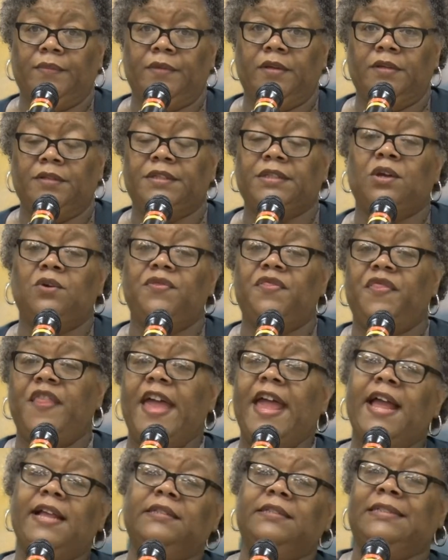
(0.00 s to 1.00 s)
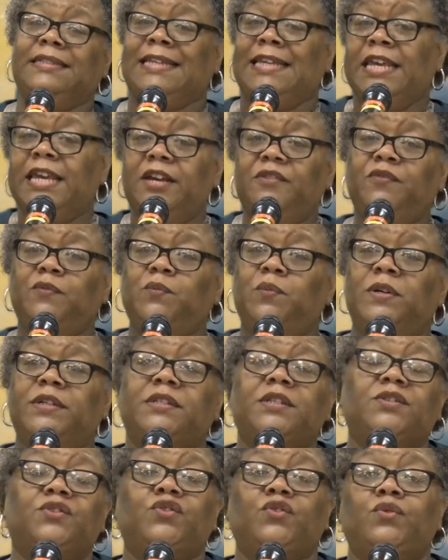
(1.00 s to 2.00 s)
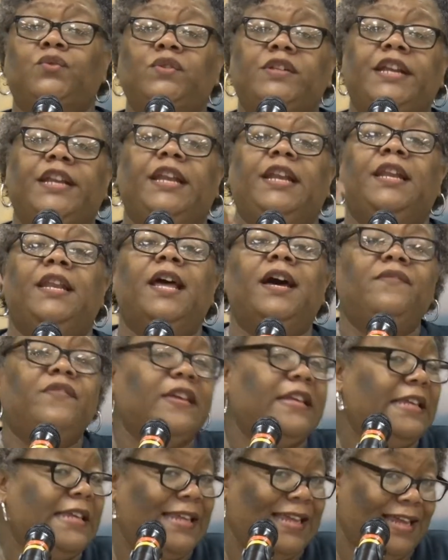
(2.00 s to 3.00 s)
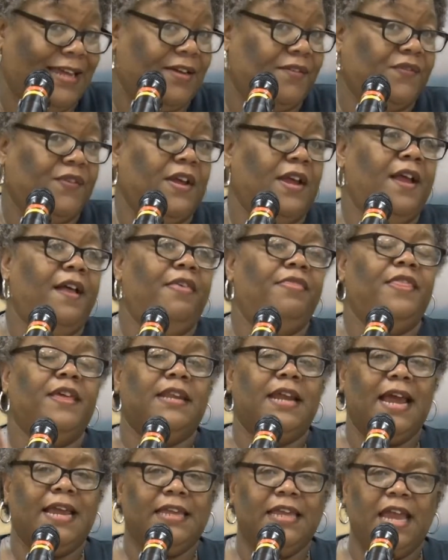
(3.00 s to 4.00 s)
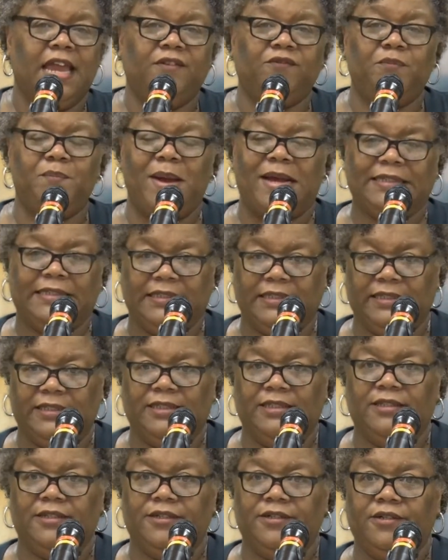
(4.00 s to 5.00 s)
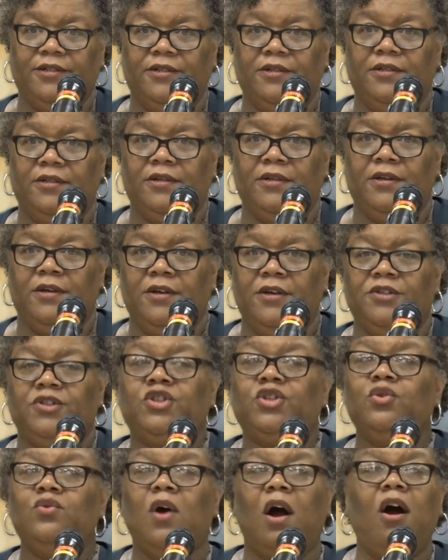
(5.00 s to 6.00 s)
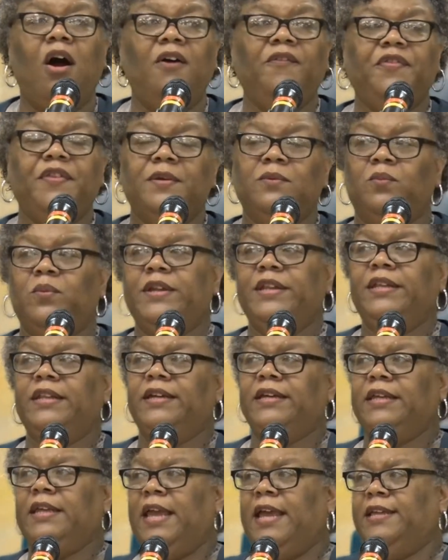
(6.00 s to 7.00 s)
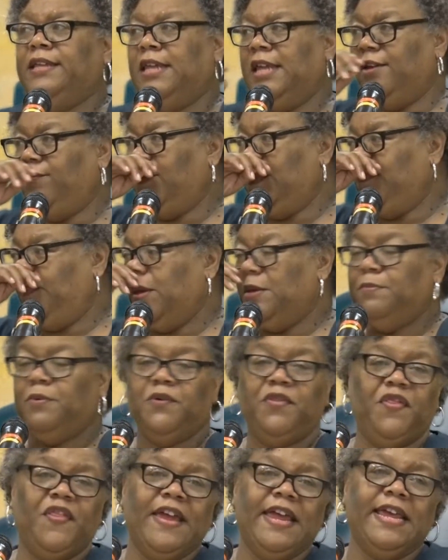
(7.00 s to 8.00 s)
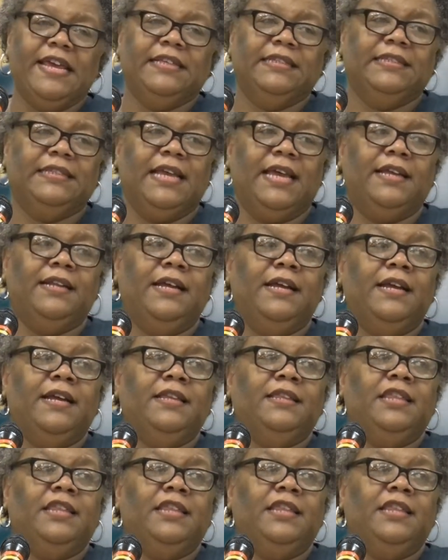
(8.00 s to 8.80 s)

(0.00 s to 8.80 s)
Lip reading: So that gift was a truly loving gift that I gave my sister. Too often we look at giving people things that